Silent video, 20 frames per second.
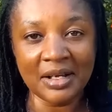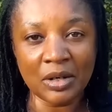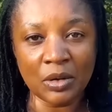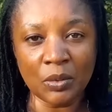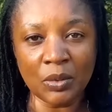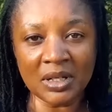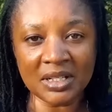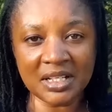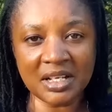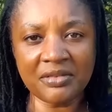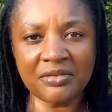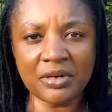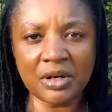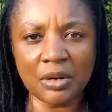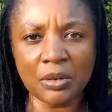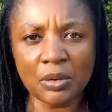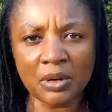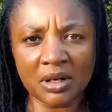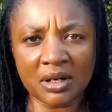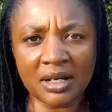Whatever
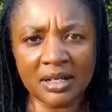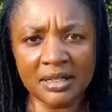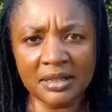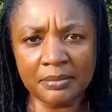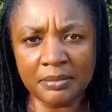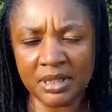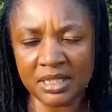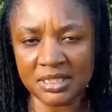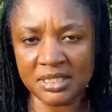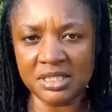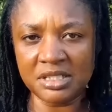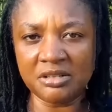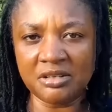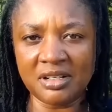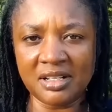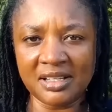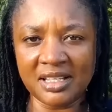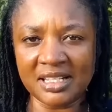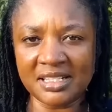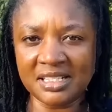organic
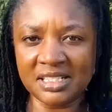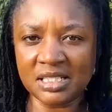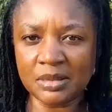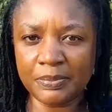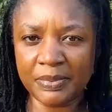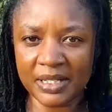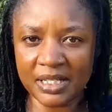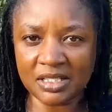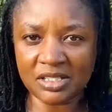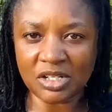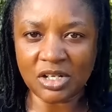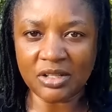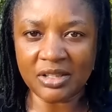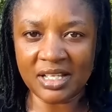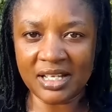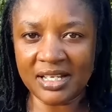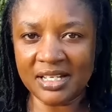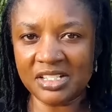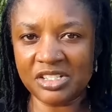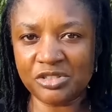material that is placed on
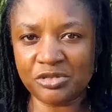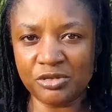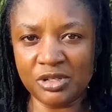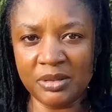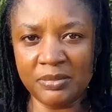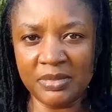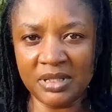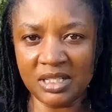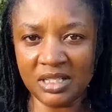the extreme